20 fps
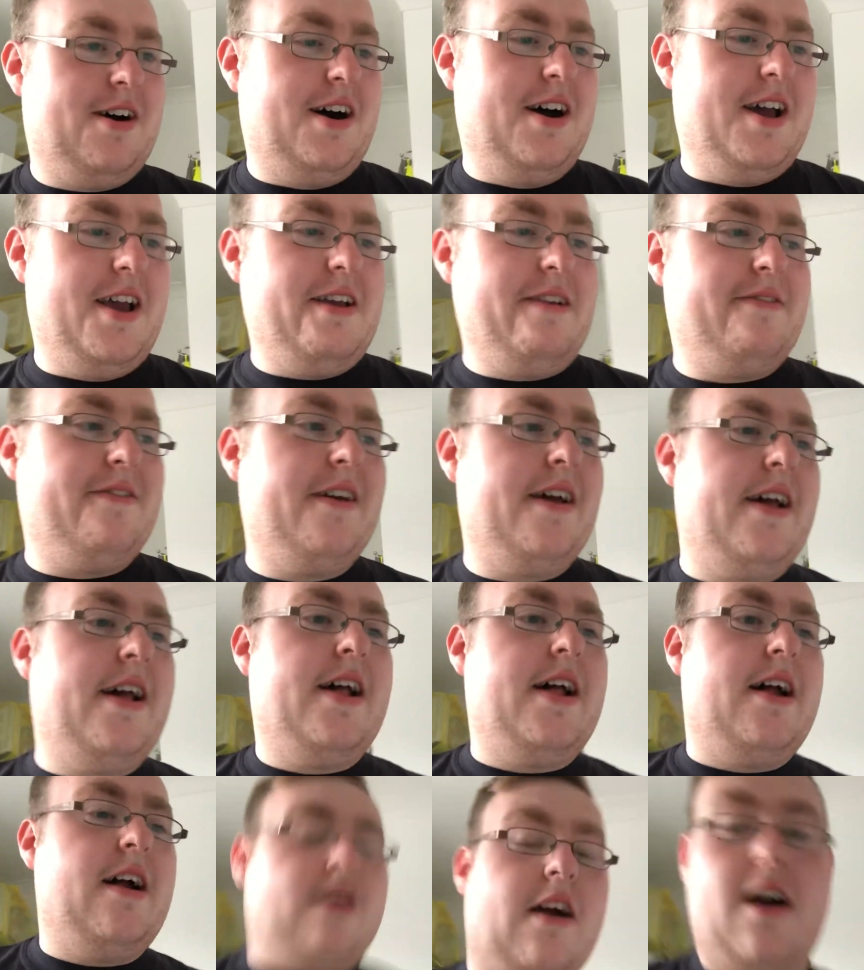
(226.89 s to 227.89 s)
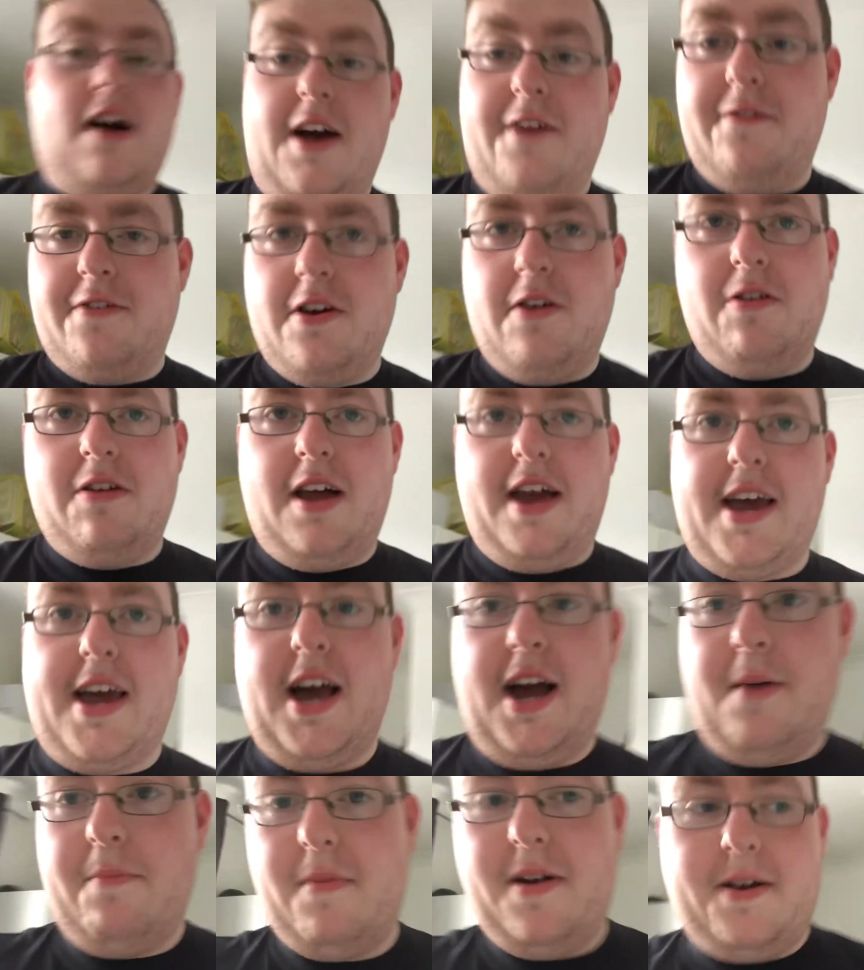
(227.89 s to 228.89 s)
I feel like
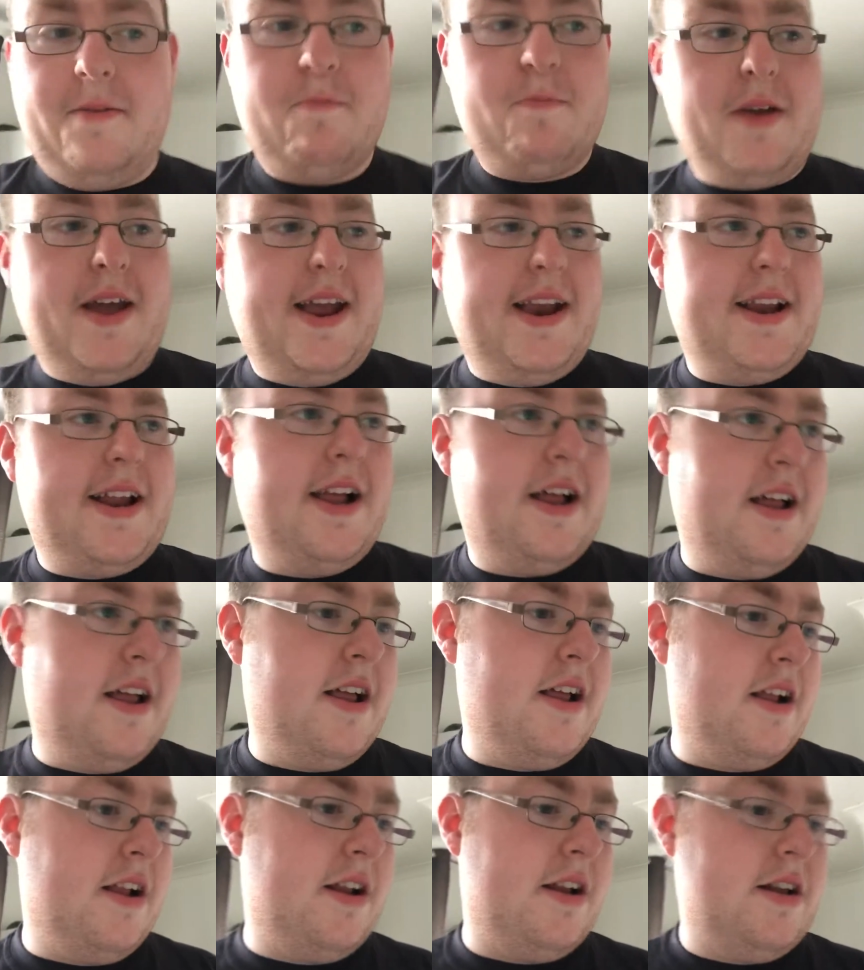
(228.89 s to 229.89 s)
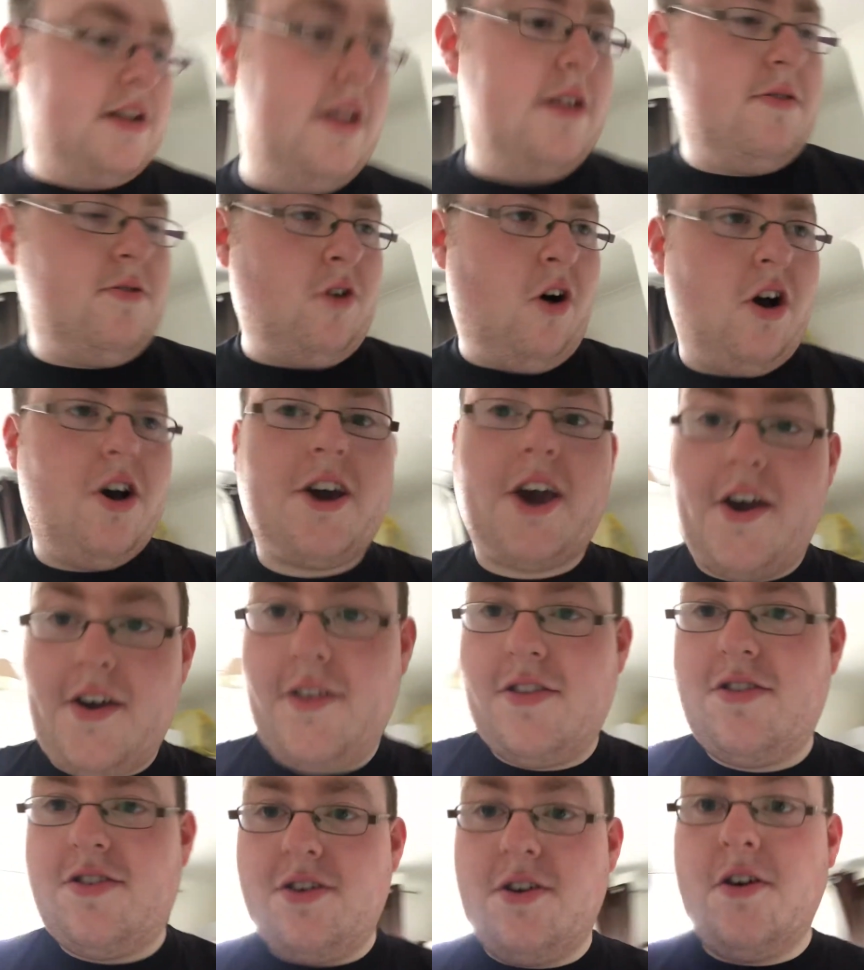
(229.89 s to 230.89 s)
I've been not
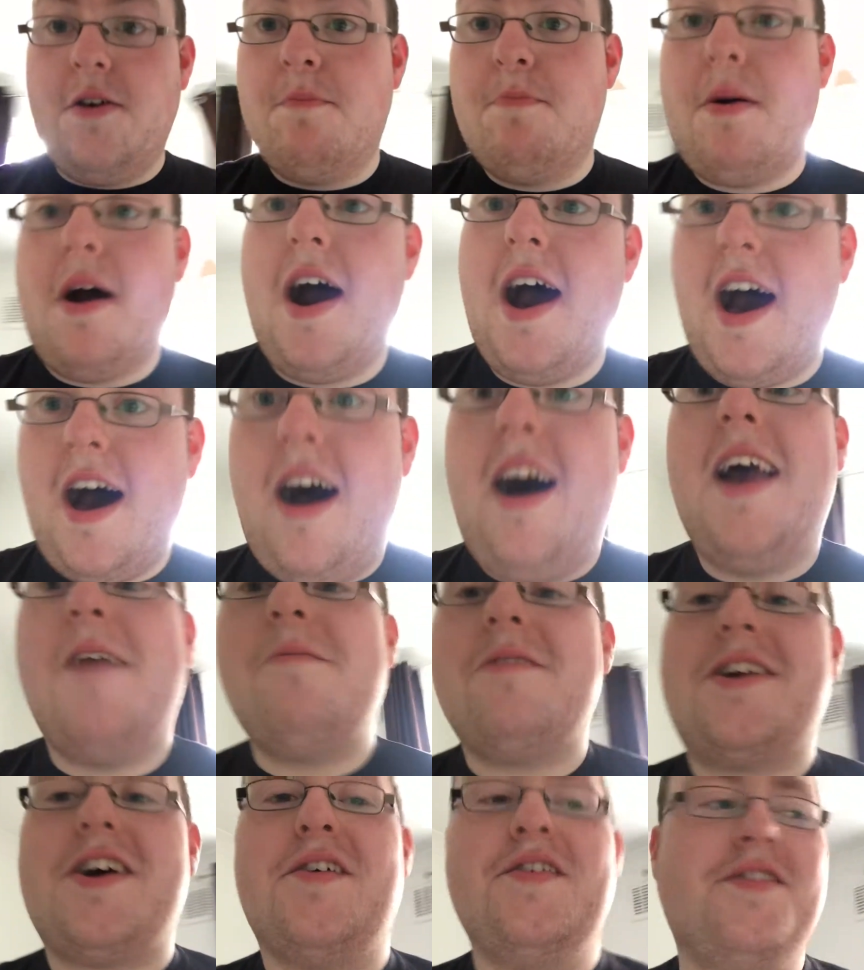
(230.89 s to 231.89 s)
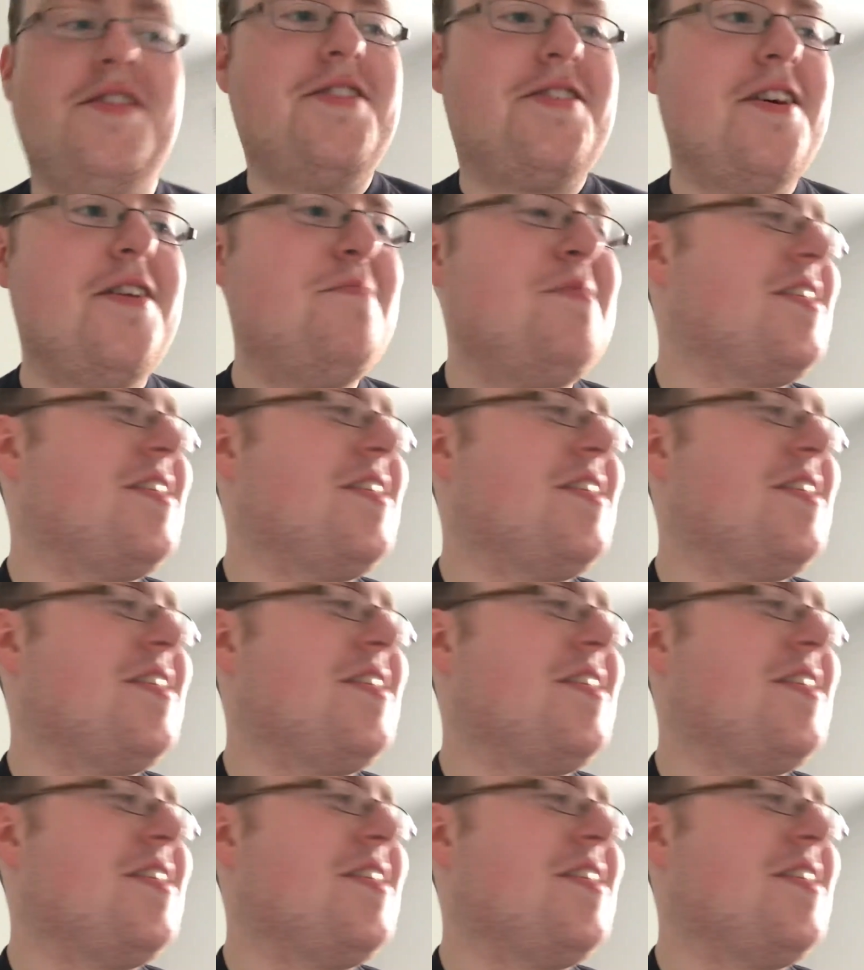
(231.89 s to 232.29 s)
going to, but I'm going to,